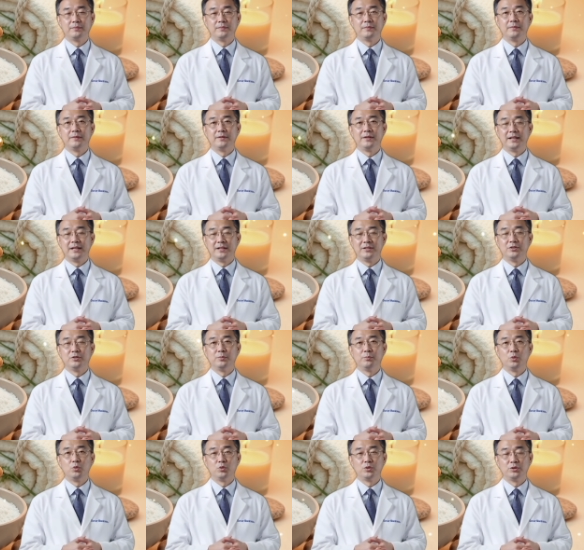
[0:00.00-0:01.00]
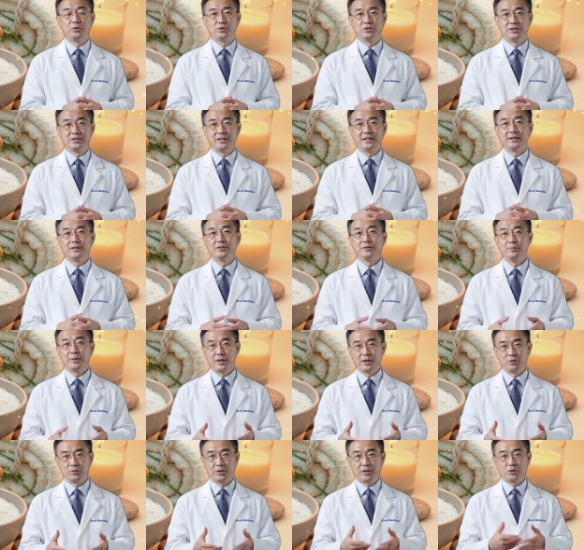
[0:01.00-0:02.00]
These support your skin's
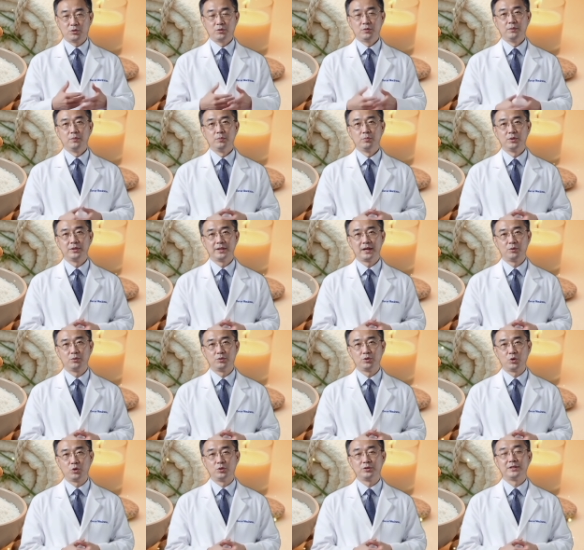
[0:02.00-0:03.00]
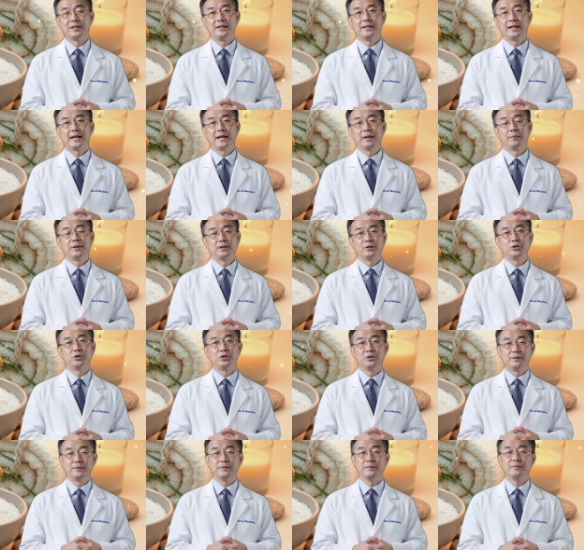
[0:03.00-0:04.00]
barrier without causing
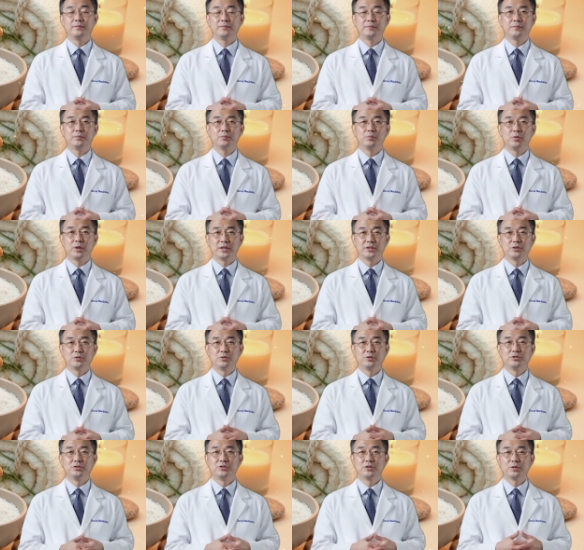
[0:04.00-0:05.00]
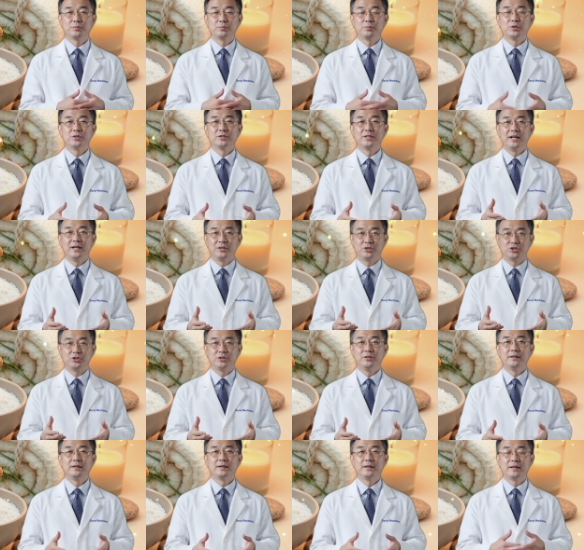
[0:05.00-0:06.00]
damage. Regular sun
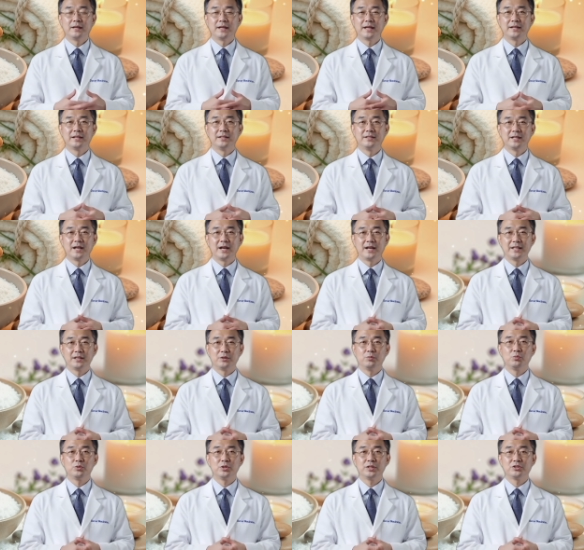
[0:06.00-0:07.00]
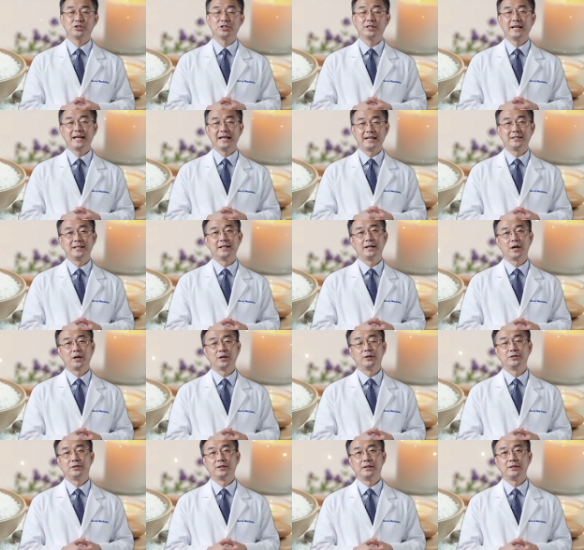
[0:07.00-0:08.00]
protection and a diet rich in
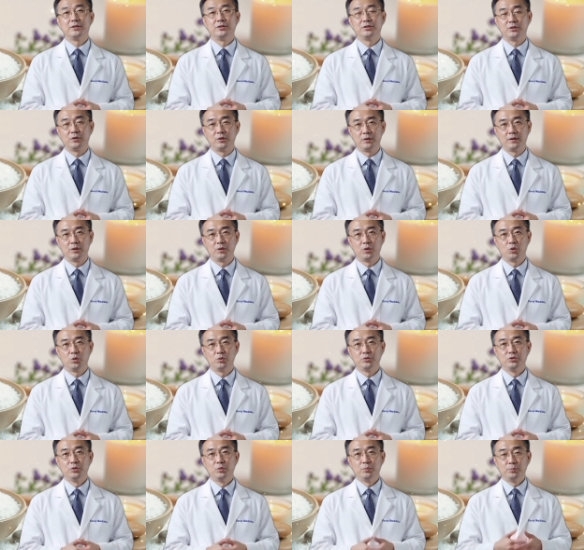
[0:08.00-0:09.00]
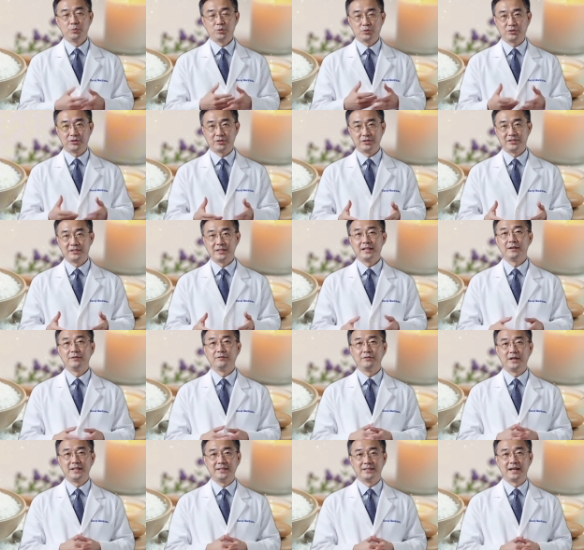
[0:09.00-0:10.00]
antioxidants also boost skin
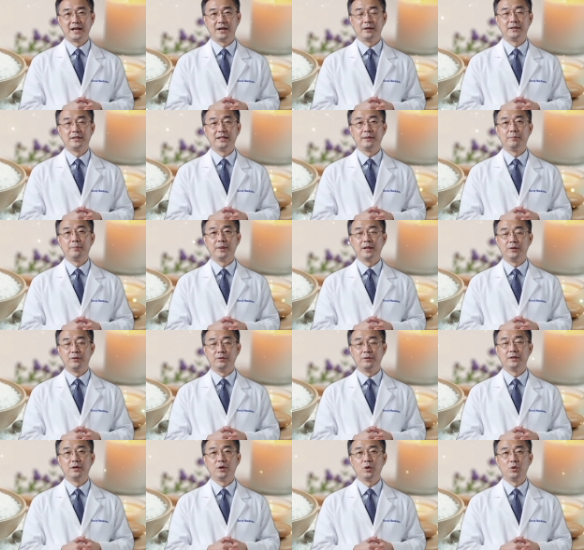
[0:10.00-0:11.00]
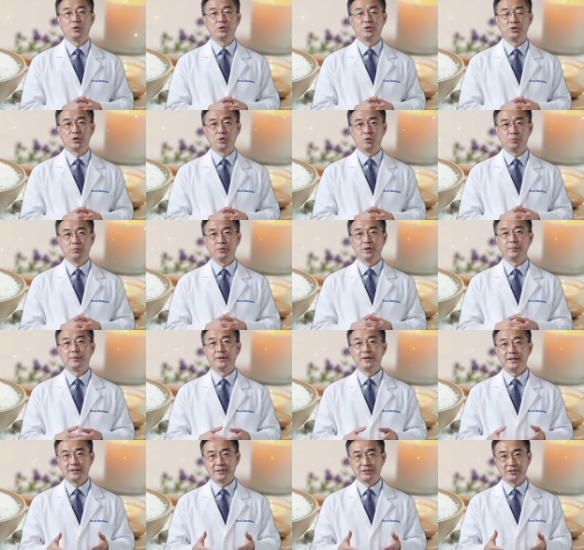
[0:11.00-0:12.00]
vitality better than harsh home
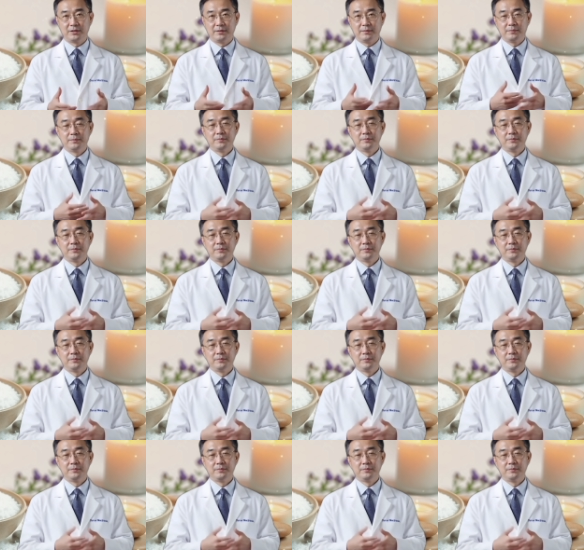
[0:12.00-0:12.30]
remedies.